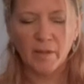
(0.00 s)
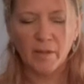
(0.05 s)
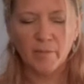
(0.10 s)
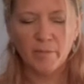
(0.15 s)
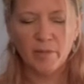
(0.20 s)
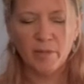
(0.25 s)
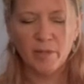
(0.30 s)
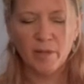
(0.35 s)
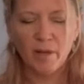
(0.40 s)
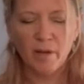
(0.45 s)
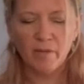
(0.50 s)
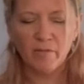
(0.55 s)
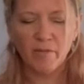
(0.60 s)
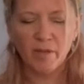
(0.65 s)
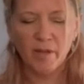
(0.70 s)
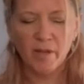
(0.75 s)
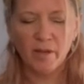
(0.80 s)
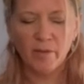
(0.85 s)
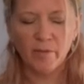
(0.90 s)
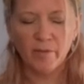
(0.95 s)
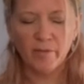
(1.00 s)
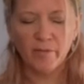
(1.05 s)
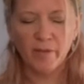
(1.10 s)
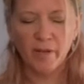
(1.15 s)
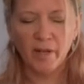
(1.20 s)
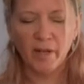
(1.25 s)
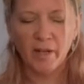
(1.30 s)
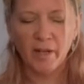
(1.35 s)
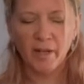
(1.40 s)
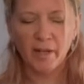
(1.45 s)
Observing your
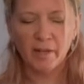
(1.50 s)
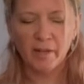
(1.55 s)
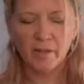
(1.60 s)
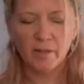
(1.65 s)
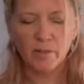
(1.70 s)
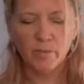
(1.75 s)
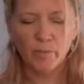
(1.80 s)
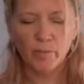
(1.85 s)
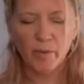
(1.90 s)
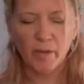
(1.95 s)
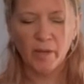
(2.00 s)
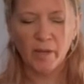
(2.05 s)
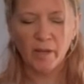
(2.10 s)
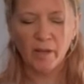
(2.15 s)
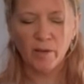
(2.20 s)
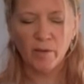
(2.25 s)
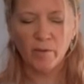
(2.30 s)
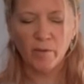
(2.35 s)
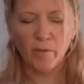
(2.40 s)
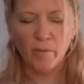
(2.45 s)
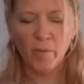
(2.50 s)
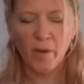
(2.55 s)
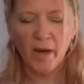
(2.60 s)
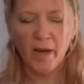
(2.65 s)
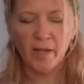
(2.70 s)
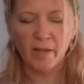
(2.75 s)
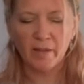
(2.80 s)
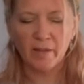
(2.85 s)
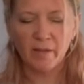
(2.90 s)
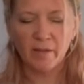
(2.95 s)
feelings, bringing your
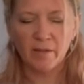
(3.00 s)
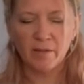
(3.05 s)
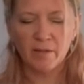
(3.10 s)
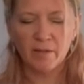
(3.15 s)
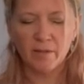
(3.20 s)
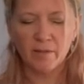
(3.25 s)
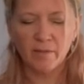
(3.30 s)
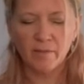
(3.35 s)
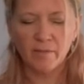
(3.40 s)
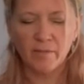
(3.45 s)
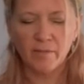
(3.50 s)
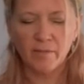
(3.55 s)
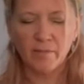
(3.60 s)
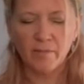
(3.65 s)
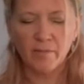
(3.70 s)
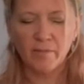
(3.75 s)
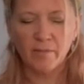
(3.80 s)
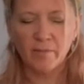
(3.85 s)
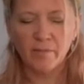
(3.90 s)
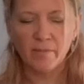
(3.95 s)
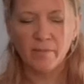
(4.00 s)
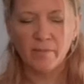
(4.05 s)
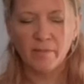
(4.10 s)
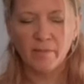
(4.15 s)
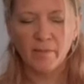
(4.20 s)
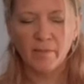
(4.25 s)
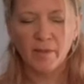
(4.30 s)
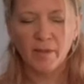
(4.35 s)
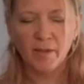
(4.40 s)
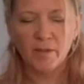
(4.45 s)
awareness
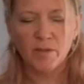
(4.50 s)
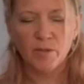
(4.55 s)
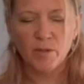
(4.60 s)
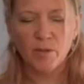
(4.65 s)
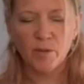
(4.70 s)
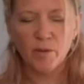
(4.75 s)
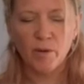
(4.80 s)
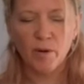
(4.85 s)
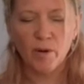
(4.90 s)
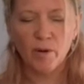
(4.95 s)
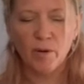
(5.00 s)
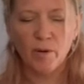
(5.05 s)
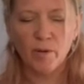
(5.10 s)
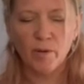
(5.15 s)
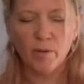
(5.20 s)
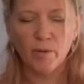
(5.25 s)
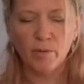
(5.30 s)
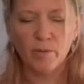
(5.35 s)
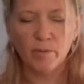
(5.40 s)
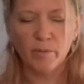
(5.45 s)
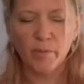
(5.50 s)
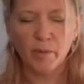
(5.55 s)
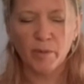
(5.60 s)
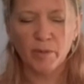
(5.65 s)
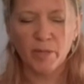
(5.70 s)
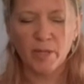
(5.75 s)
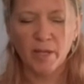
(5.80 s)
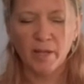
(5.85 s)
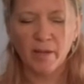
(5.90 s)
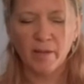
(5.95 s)
to your whole
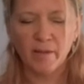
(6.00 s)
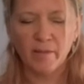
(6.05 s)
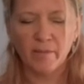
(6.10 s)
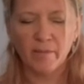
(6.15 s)
body.